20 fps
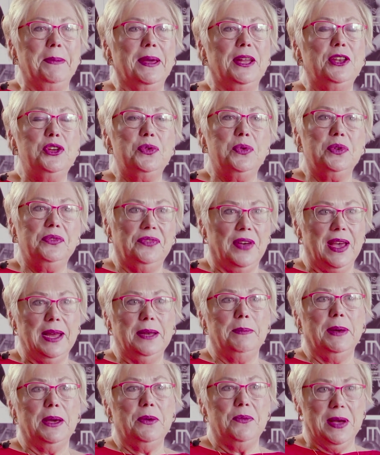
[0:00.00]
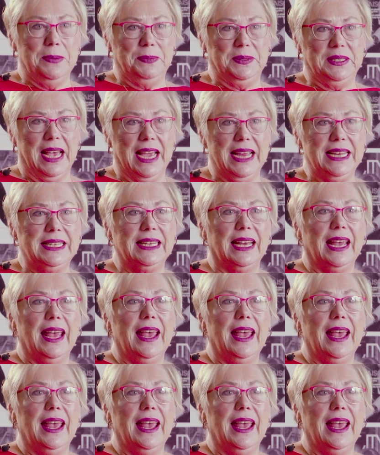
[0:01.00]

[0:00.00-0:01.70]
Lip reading: and you will find my website.